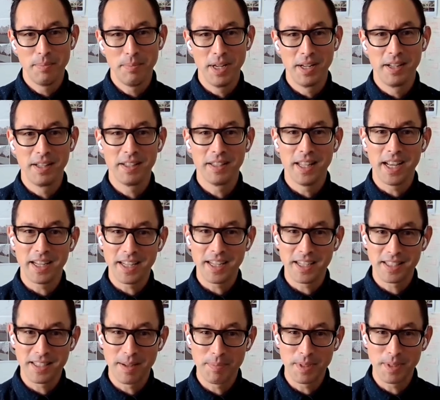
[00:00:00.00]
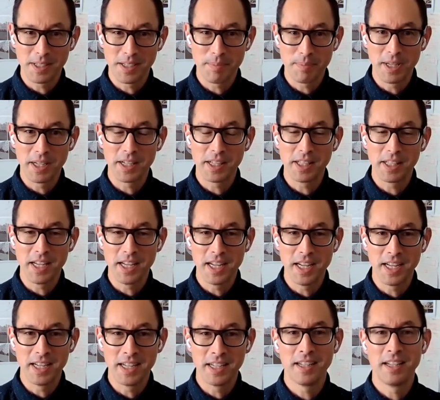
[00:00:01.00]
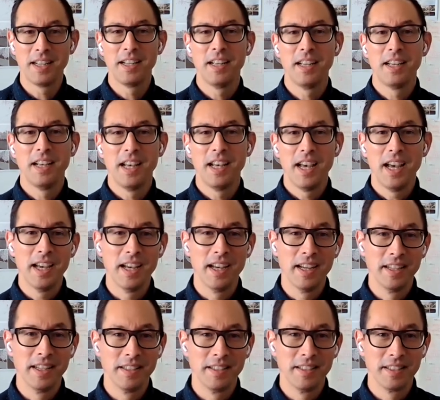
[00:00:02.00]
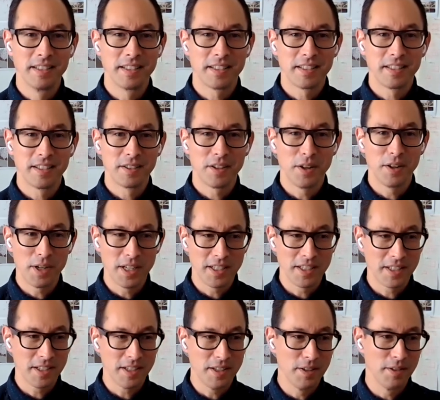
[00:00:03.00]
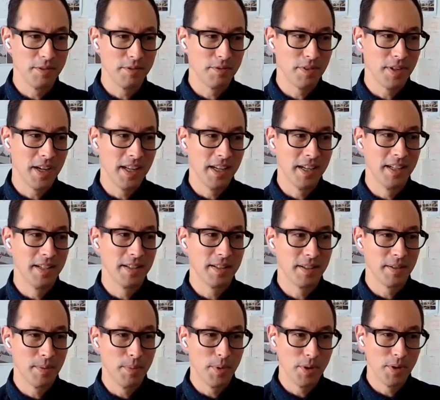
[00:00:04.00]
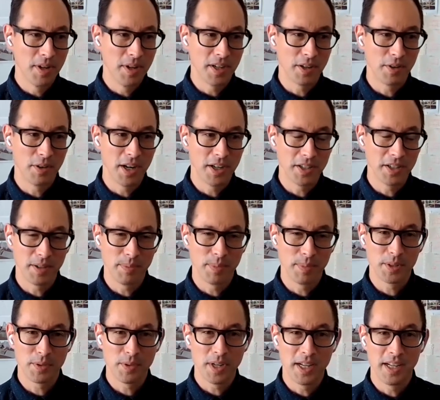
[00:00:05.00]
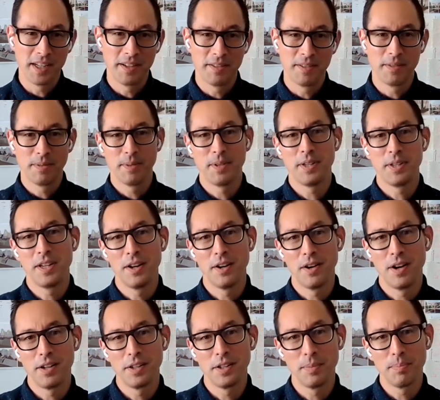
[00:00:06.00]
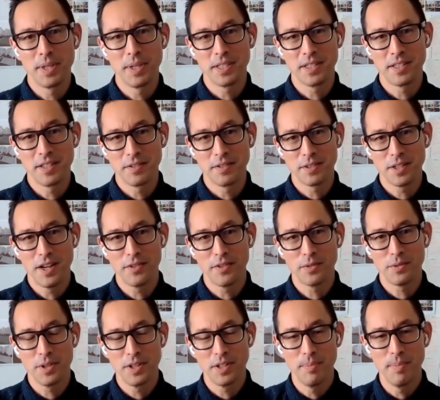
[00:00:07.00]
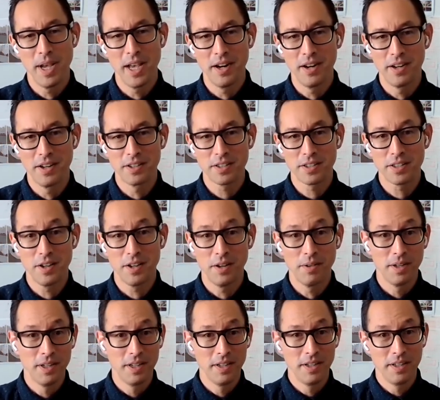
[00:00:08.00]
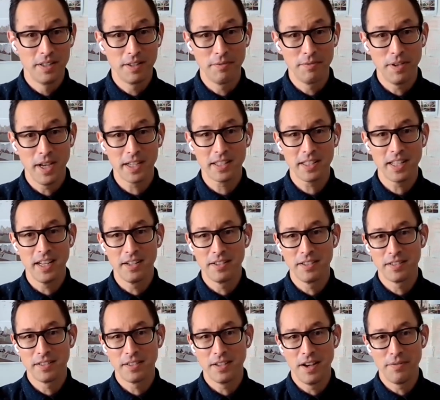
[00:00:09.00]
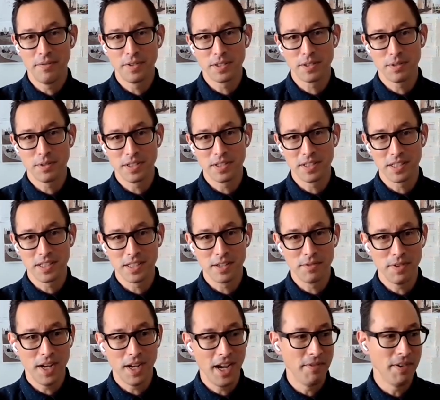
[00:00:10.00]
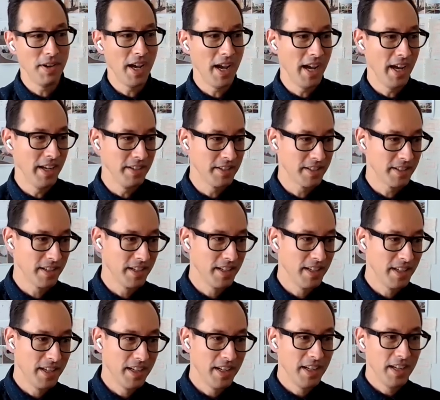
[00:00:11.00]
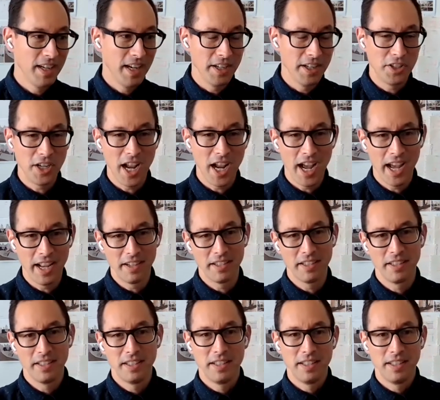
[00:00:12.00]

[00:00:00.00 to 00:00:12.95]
but liking something to be clean and cohesive, and the more integration between, our little pieces of software, the better. So the fact that the Office 365 has a chat,